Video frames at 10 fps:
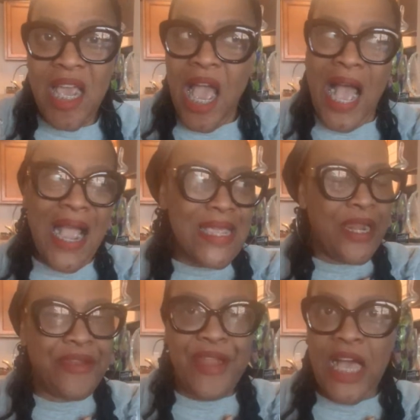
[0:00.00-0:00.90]
I
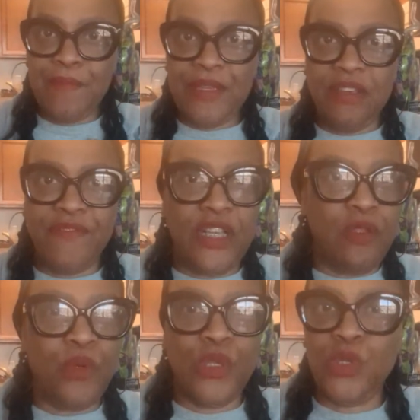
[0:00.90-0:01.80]
cannot be
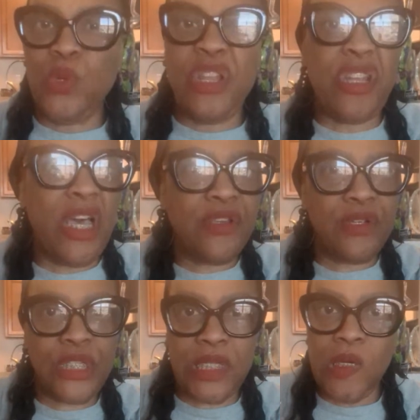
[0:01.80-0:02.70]
available to another
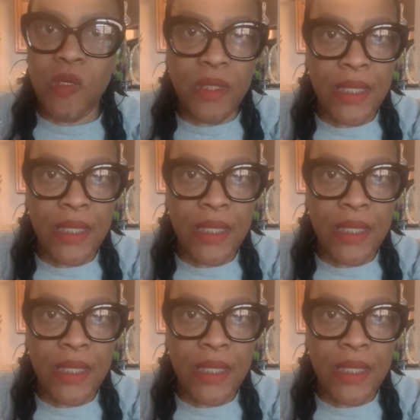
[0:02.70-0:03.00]
soul.